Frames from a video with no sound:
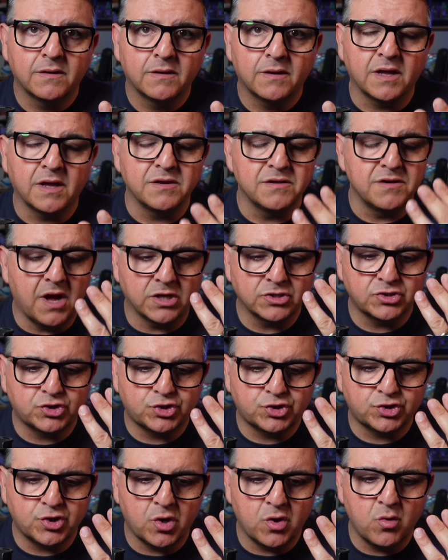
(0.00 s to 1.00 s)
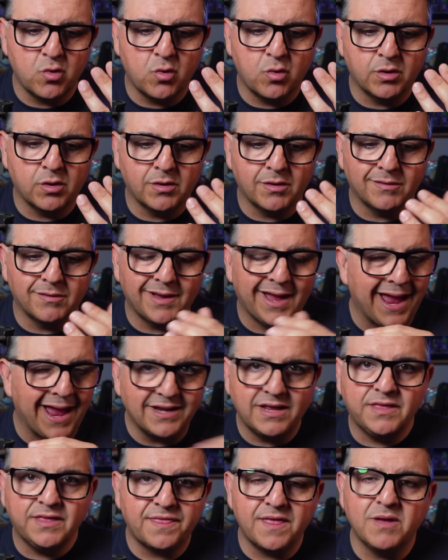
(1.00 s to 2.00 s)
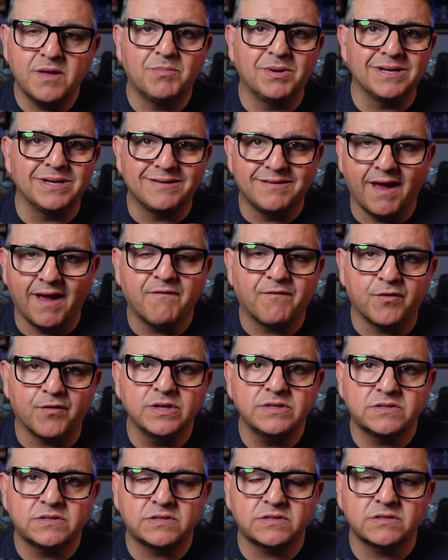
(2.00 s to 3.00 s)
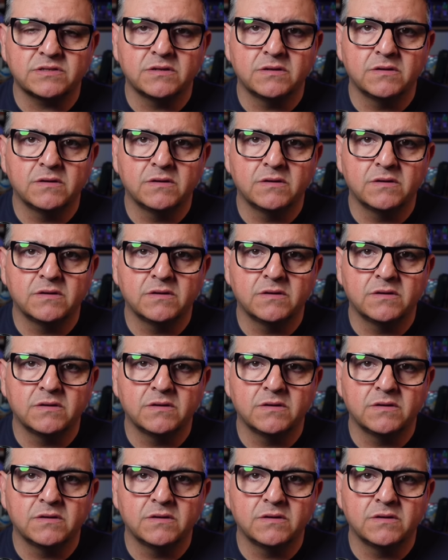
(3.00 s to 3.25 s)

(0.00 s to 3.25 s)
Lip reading: and not show anything but deference